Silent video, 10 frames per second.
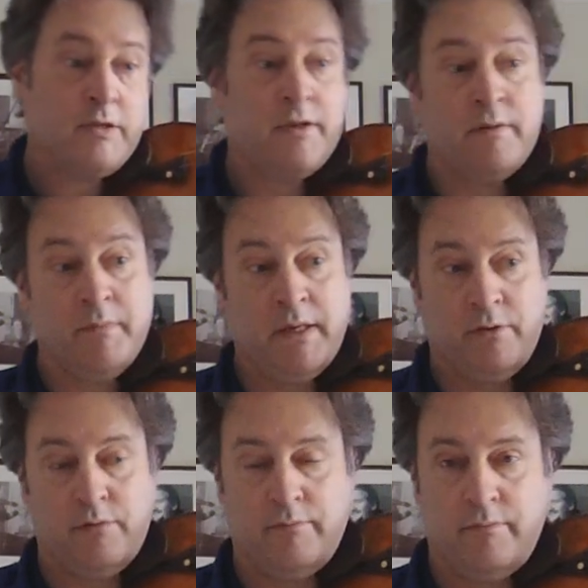To the
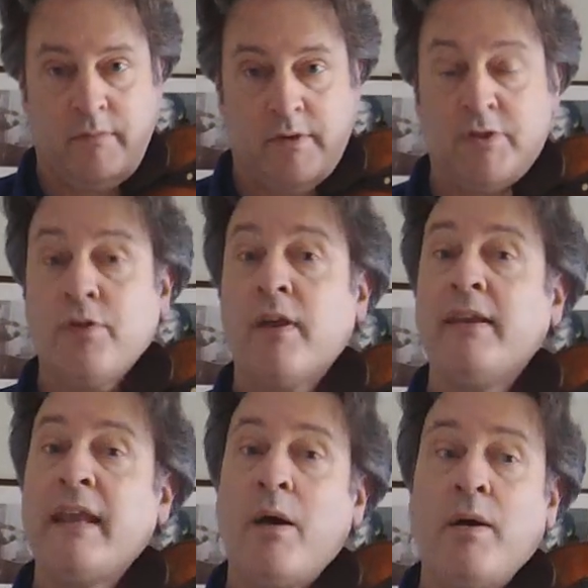middle, so that
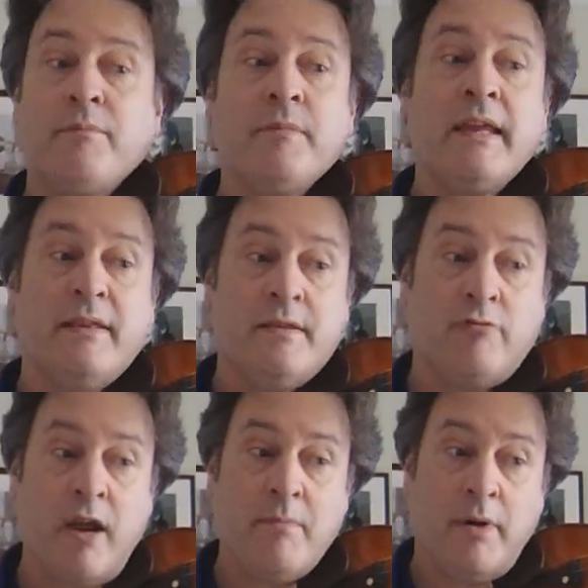now I'm in the
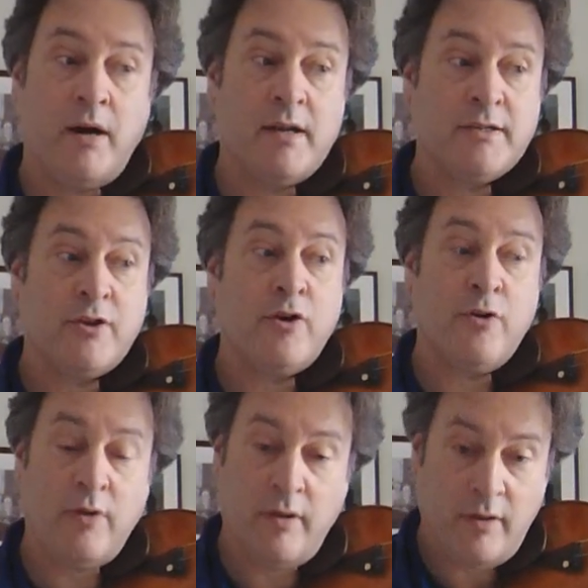right part to go.